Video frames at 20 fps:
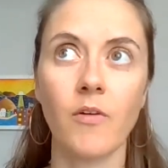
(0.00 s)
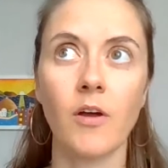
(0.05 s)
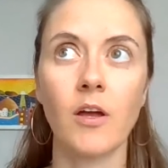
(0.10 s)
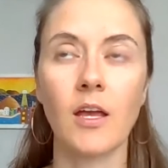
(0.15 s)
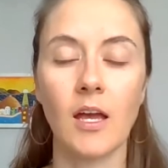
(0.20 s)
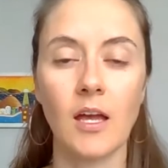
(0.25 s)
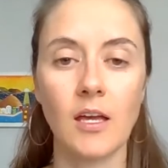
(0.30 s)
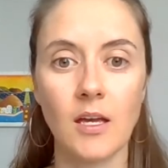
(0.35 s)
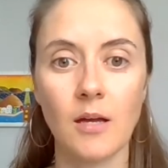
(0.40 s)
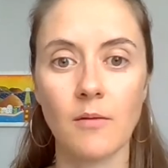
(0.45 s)

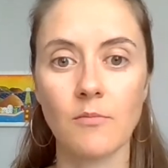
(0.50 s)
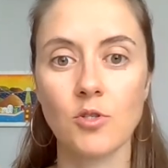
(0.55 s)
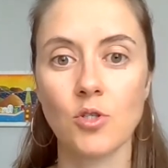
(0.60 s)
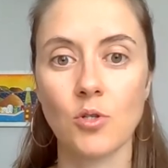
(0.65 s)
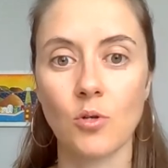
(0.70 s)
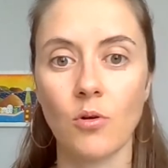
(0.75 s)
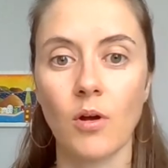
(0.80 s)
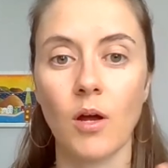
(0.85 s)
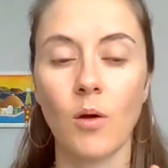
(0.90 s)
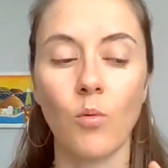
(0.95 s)
Okay, yep,
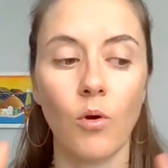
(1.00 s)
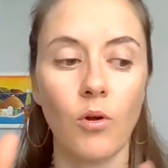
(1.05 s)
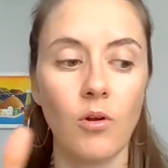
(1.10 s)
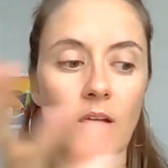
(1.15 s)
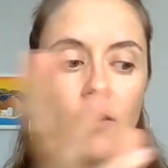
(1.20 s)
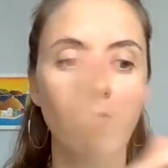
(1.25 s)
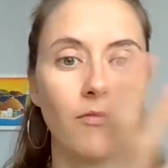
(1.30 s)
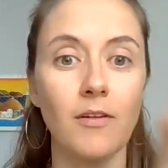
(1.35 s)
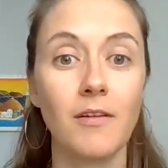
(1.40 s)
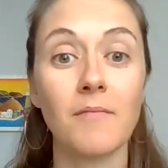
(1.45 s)
sure, I
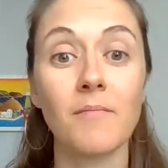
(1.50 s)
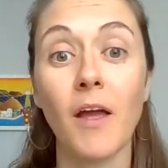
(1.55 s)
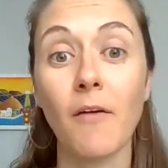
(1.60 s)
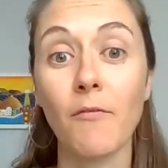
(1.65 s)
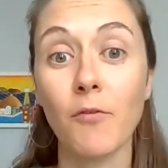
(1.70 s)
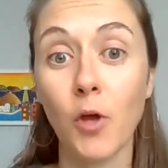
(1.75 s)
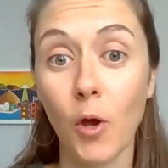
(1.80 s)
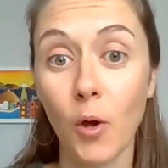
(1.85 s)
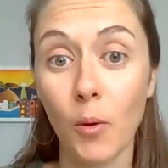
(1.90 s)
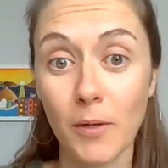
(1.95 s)
won't even
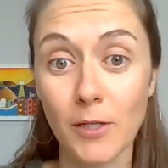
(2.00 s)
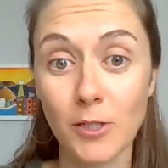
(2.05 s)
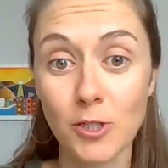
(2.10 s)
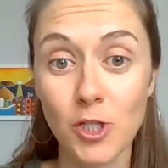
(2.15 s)
have a go at my